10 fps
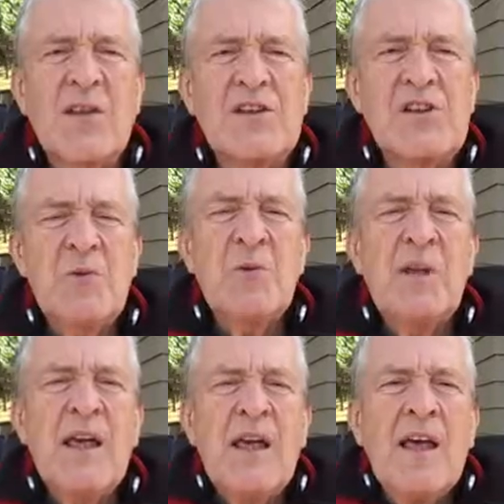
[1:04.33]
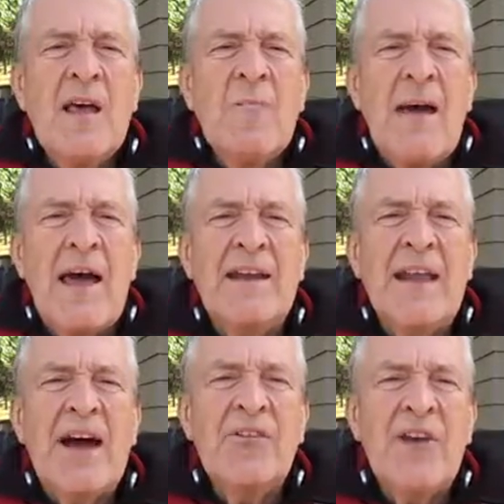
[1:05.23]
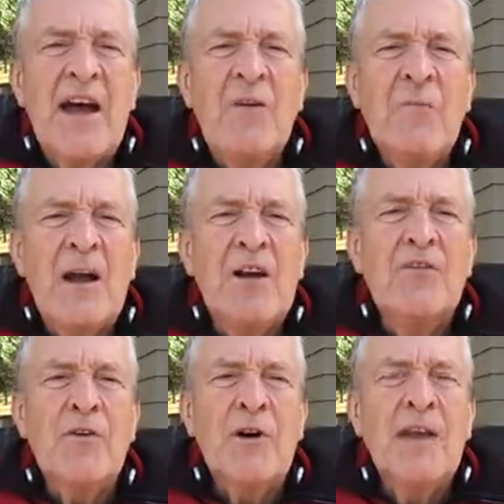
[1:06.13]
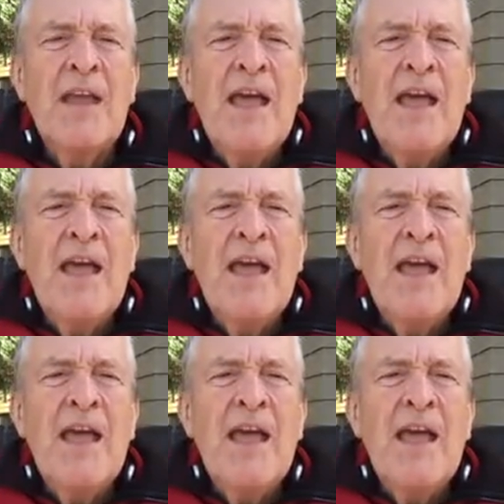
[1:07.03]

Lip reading: and then she would pad downtown barefoot,